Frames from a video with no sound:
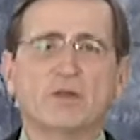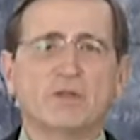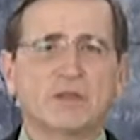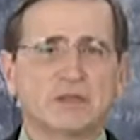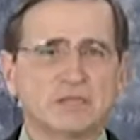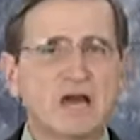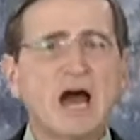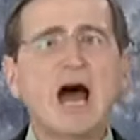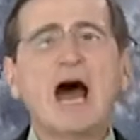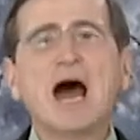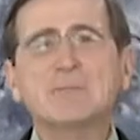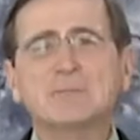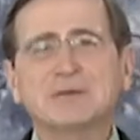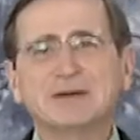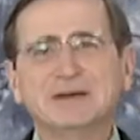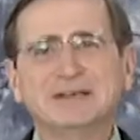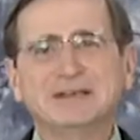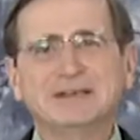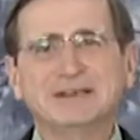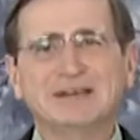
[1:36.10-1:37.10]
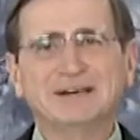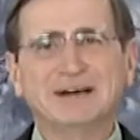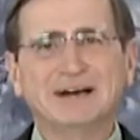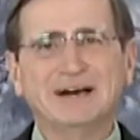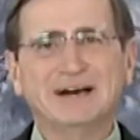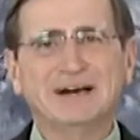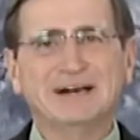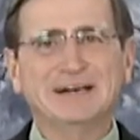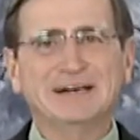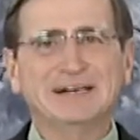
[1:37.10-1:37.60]
of the top
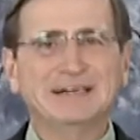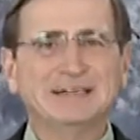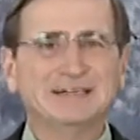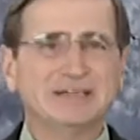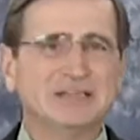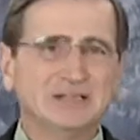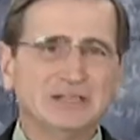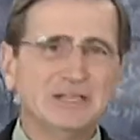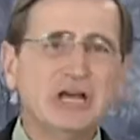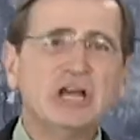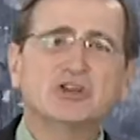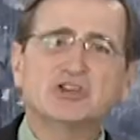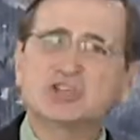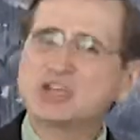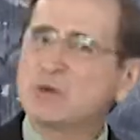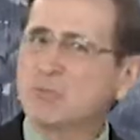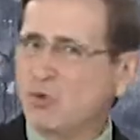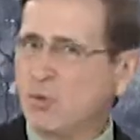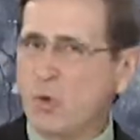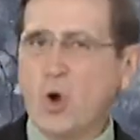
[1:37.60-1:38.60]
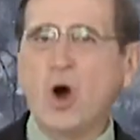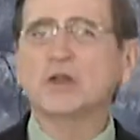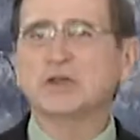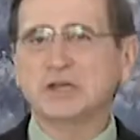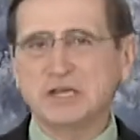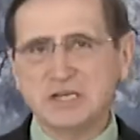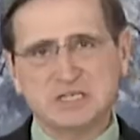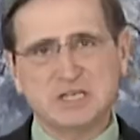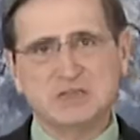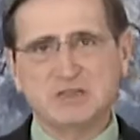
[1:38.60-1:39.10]
leadership
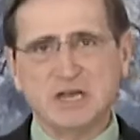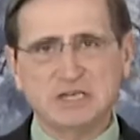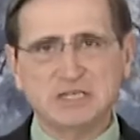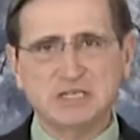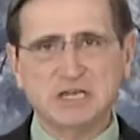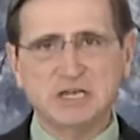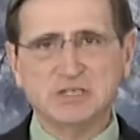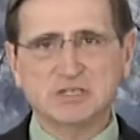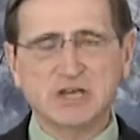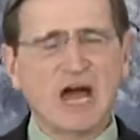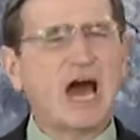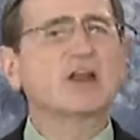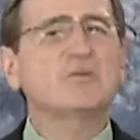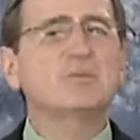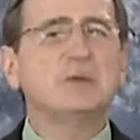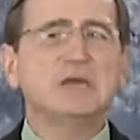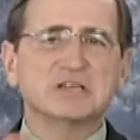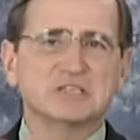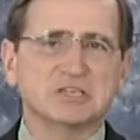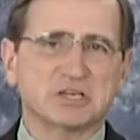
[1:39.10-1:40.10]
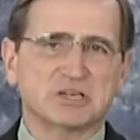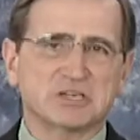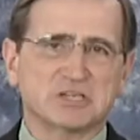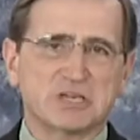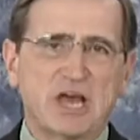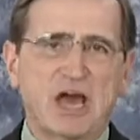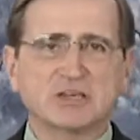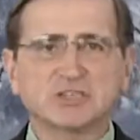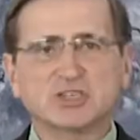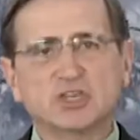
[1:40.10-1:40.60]
qualities that they teach. How to be a
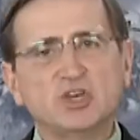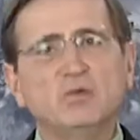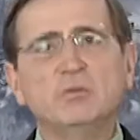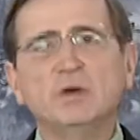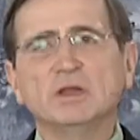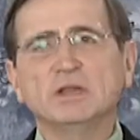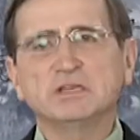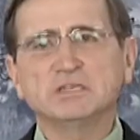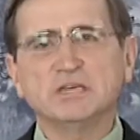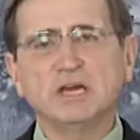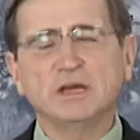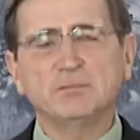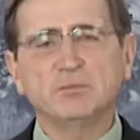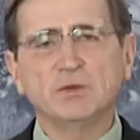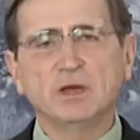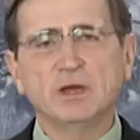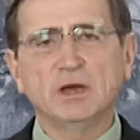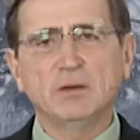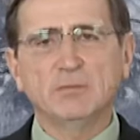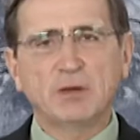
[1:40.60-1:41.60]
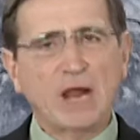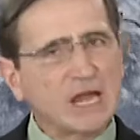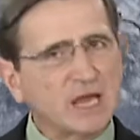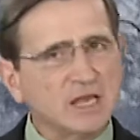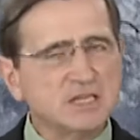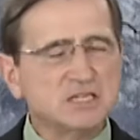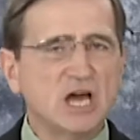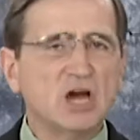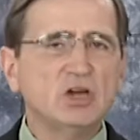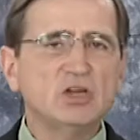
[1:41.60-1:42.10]
success, humility. But I
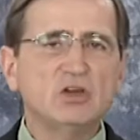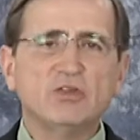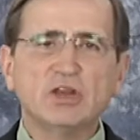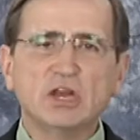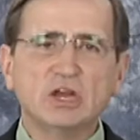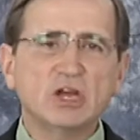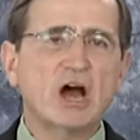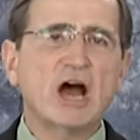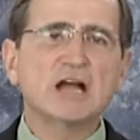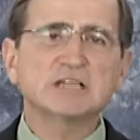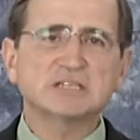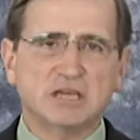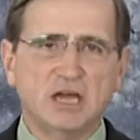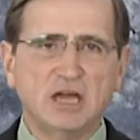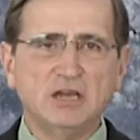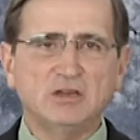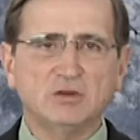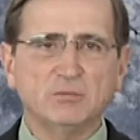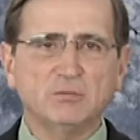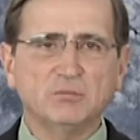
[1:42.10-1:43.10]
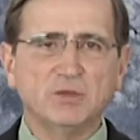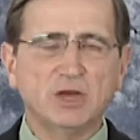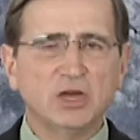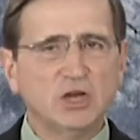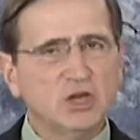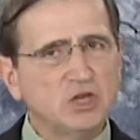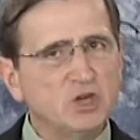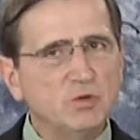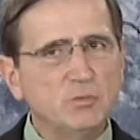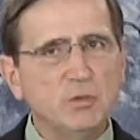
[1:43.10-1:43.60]
can tell you that in God's kingdom,
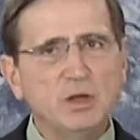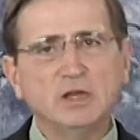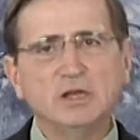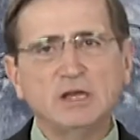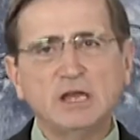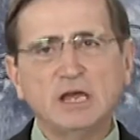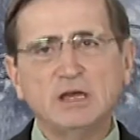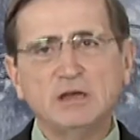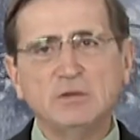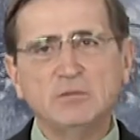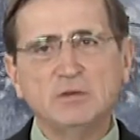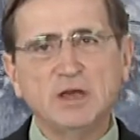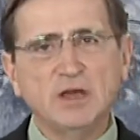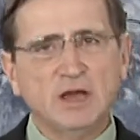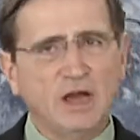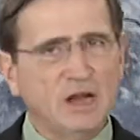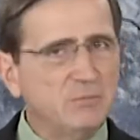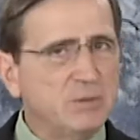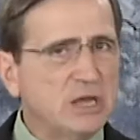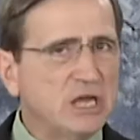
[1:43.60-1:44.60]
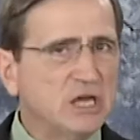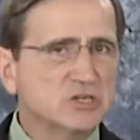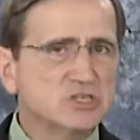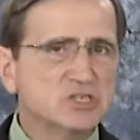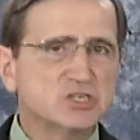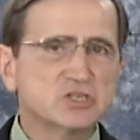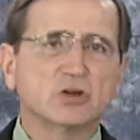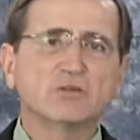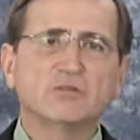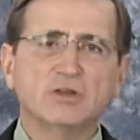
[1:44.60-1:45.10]
humility and being a
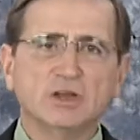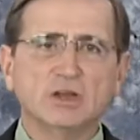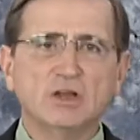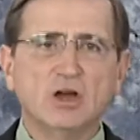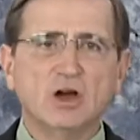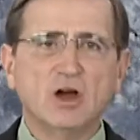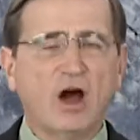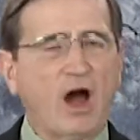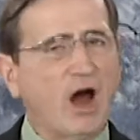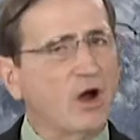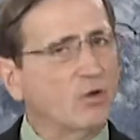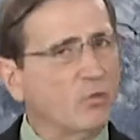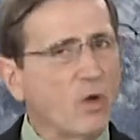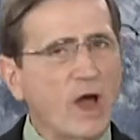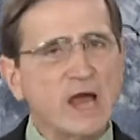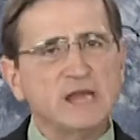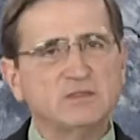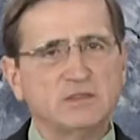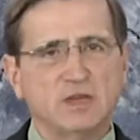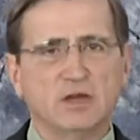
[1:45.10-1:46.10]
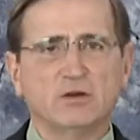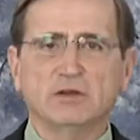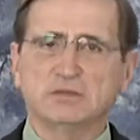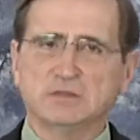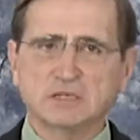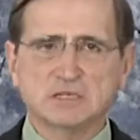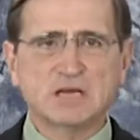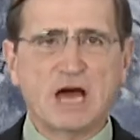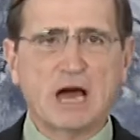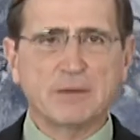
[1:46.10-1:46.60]
servant are right there at
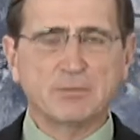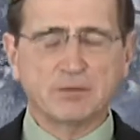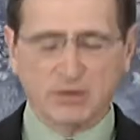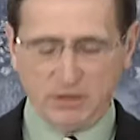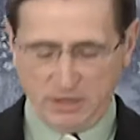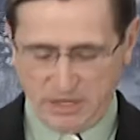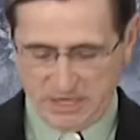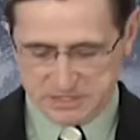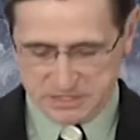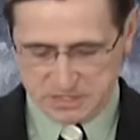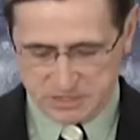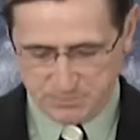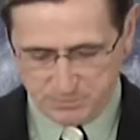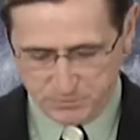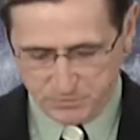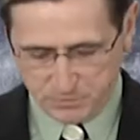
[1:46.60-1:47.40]
the top of the list.